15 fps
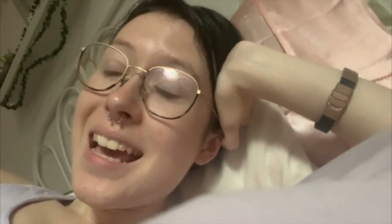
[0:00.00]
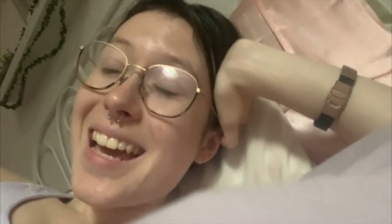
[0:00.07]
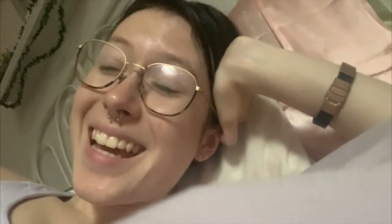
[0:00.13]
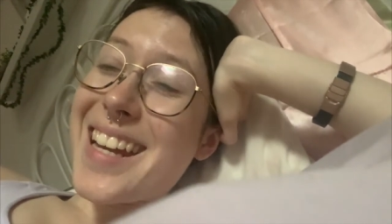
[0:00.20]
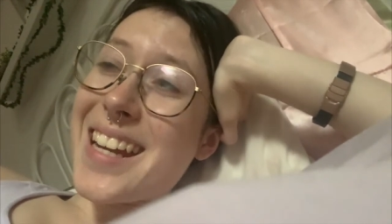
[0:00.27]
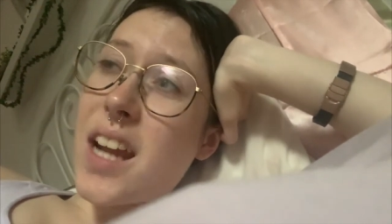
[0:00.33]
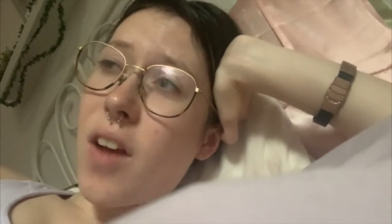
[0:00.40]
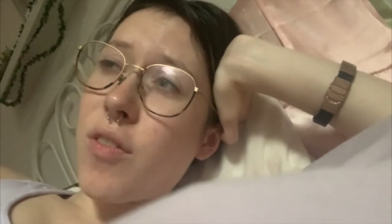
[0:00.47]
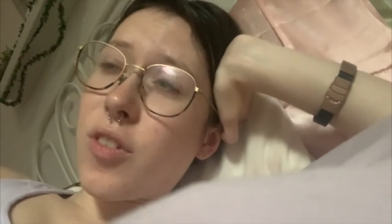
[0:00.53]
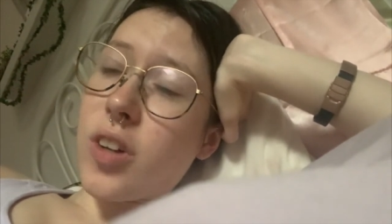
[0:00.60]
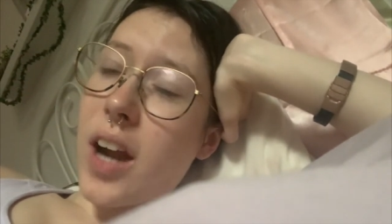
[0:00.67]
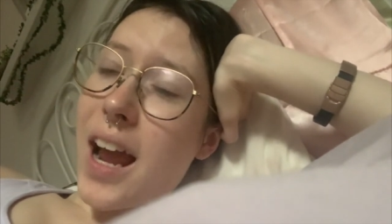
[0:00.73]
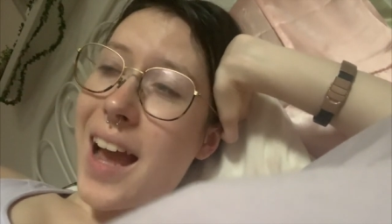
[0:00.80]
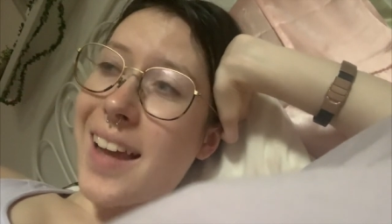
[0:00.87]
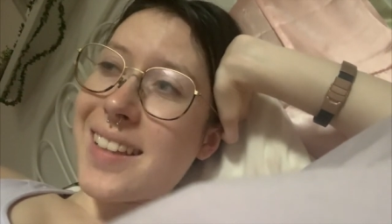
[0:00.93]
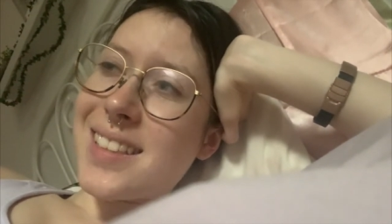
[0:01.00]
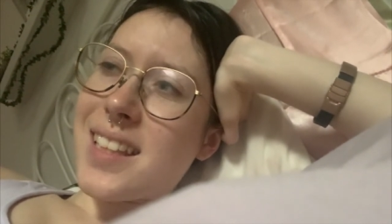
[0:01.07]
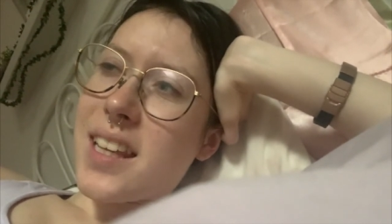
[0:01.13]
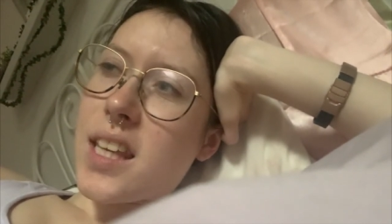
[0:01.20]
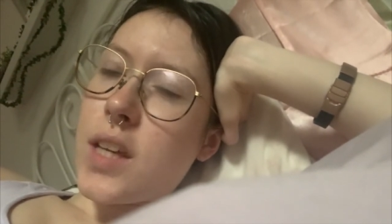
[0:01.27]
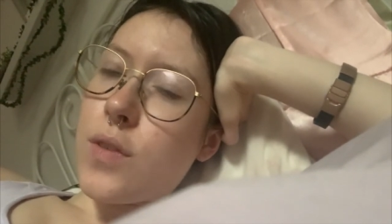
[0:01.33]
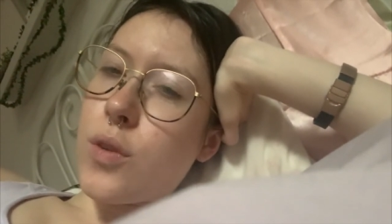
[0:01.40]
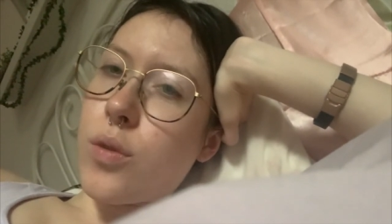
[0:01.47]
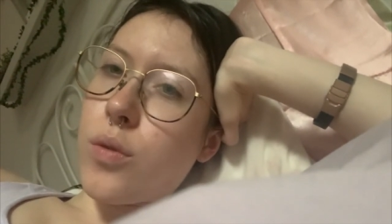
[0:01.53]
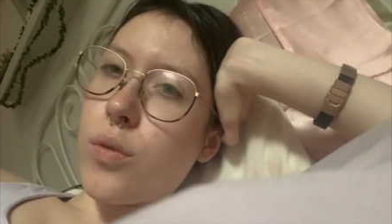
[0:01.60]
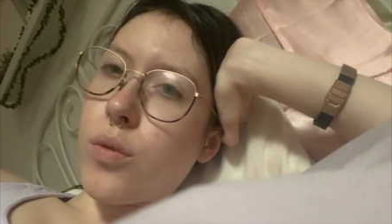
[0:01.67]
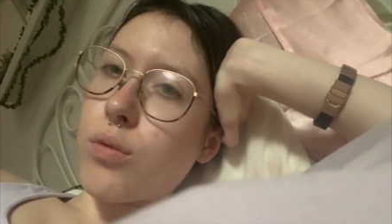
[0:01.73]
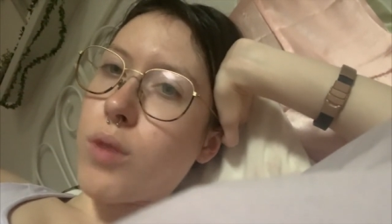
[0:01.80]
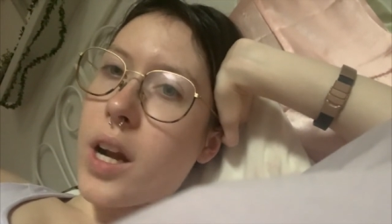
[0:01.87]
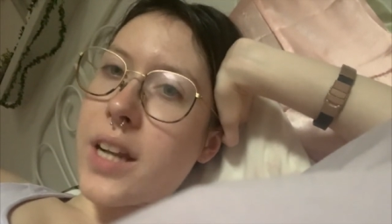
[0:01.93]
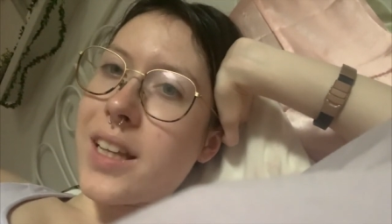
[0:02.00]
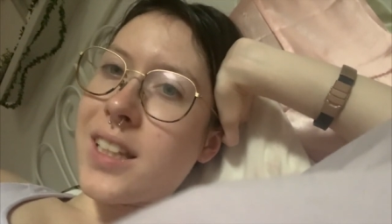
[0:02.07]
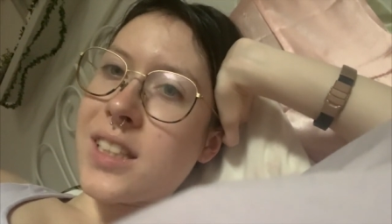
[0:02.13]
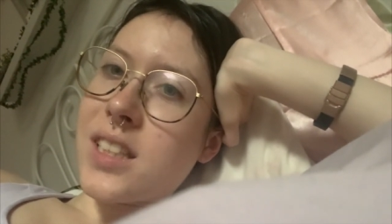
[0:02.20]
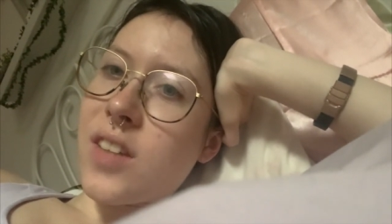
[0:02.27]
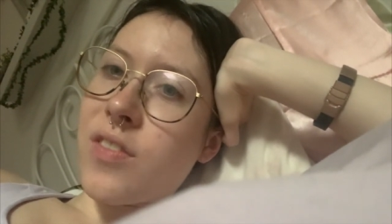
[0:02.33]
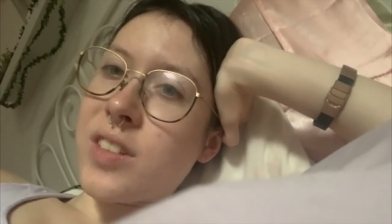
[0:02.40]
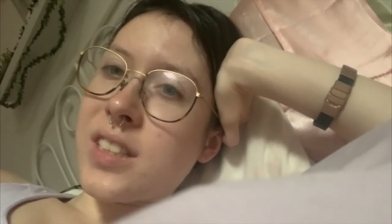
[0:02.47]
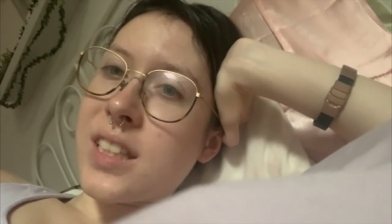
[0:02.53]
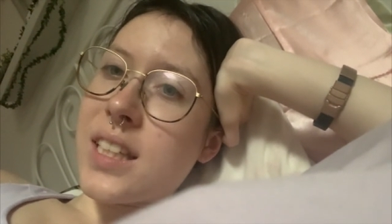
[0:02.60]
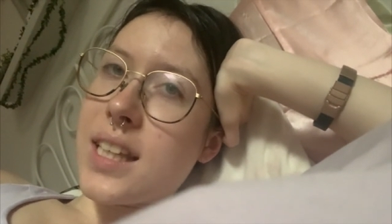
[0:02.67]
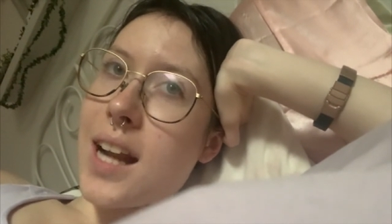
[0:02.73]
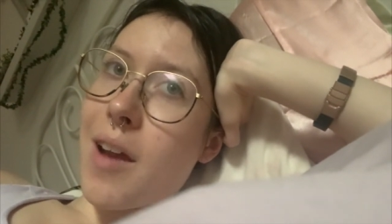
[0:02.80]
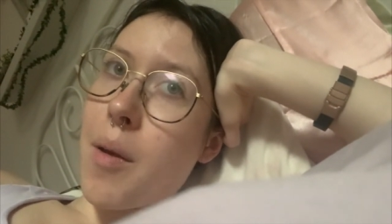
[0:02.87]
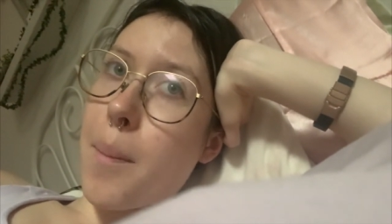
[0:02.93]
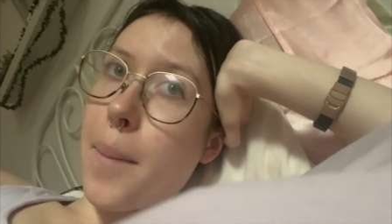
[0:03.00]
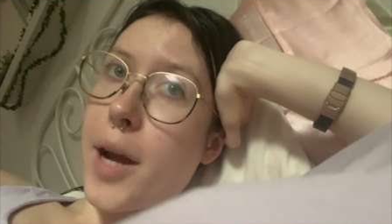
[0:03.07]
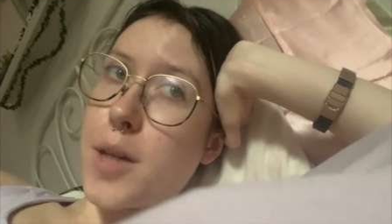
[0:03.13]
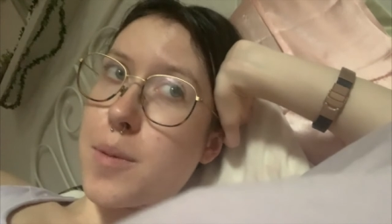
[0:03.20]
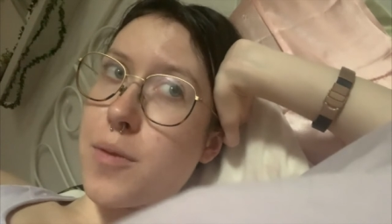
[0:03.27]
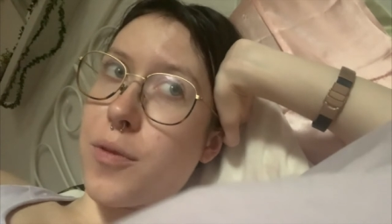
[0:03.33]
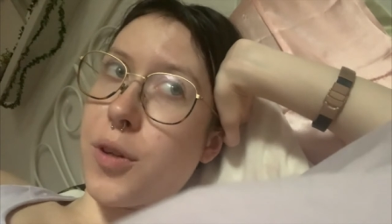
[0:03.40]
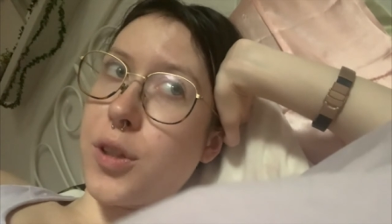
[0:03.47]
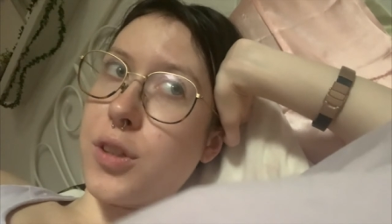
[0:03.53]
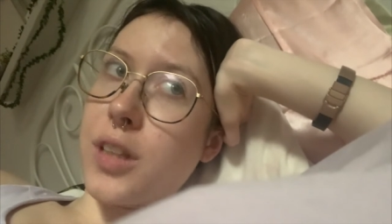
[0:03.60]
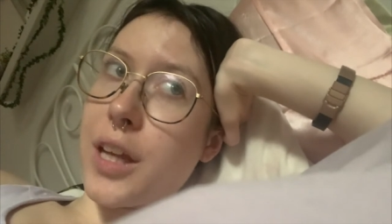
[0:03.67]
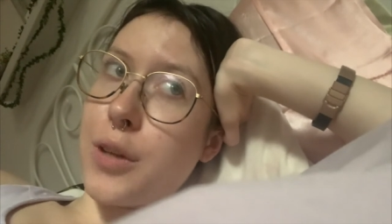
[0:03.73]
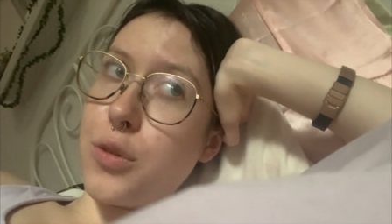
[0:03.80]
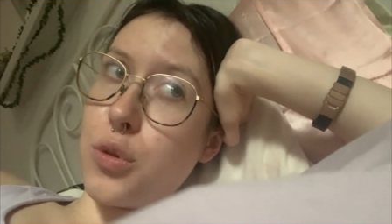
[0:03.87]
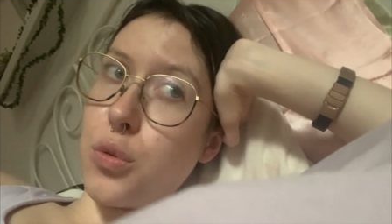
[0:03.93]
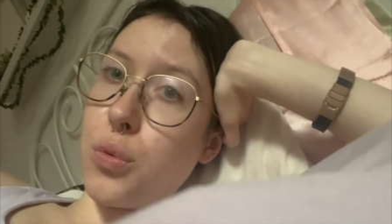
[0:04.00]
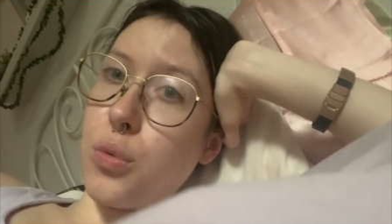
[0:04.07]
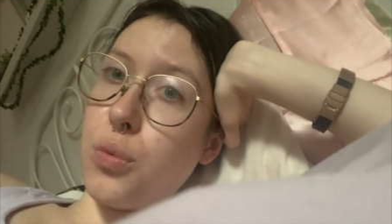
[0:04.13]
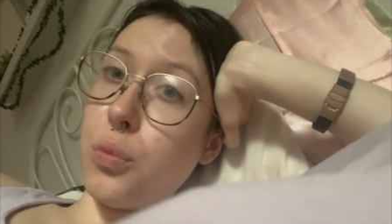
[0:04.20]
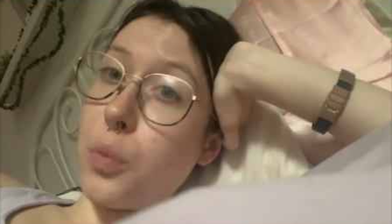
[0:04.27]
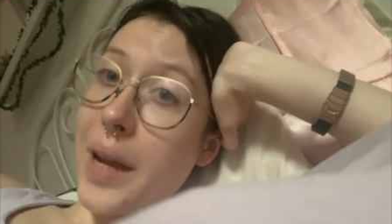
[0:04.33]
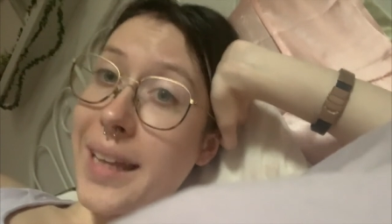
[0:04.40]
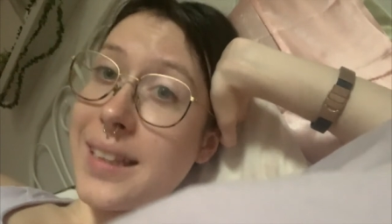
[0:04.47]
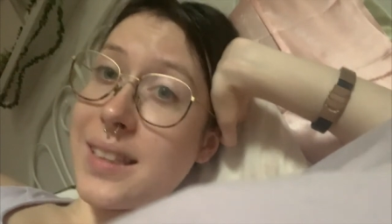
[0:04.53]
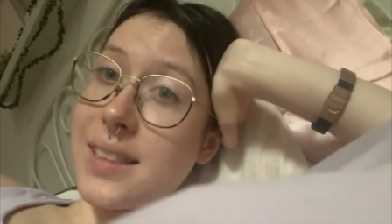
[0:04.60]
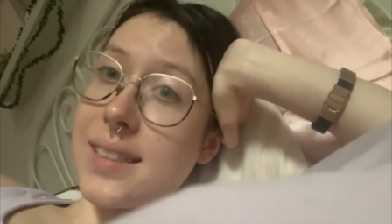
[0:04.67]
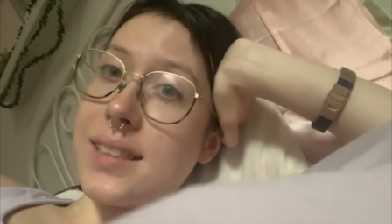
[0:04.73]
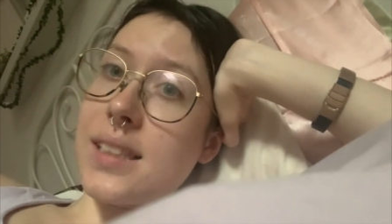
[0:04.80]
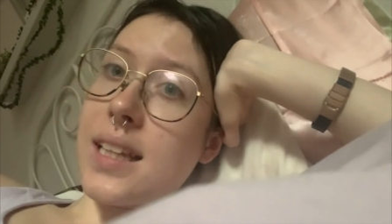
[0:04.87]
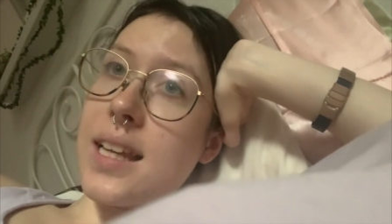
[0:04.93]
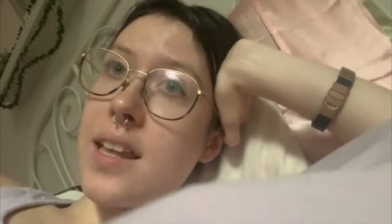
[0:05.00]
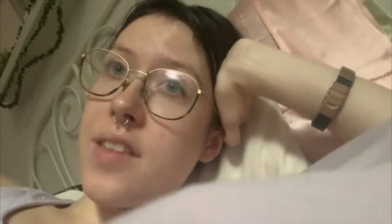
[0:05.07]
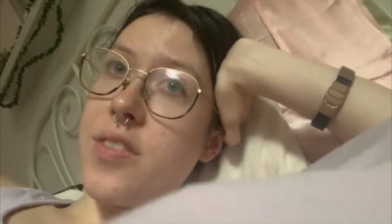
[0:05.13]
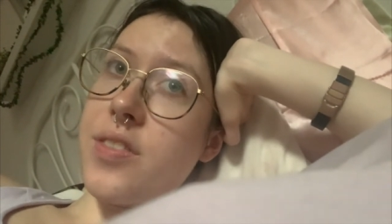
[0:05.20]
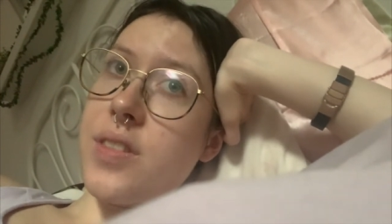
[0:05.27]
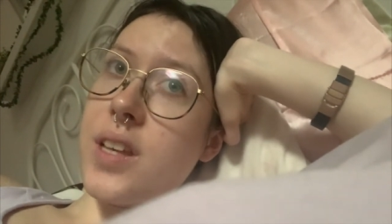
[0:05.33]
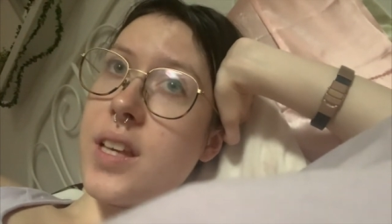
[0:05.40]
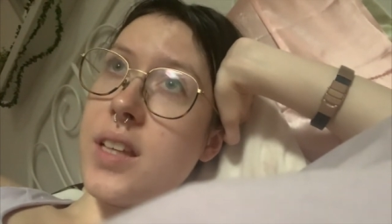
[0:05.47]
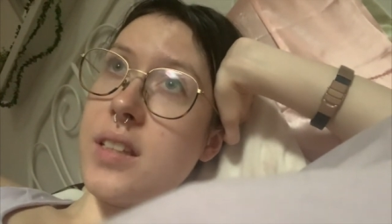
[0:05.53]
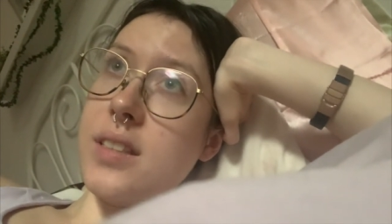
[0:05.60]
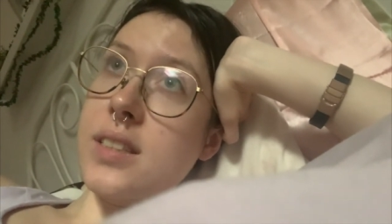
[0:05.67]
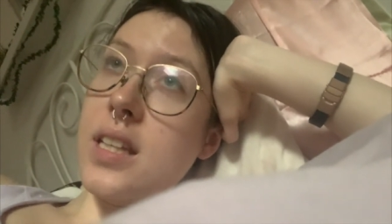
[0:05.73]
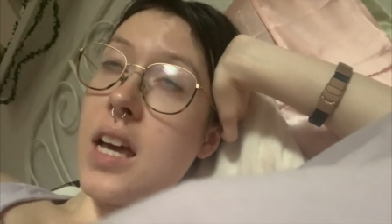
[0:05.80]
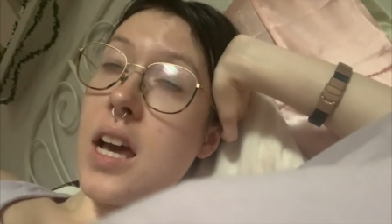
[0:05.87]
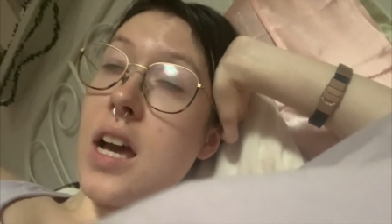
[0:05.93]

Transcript: It never has. Like, even running and stuff as a kid, I would much prefer to like do weights and things.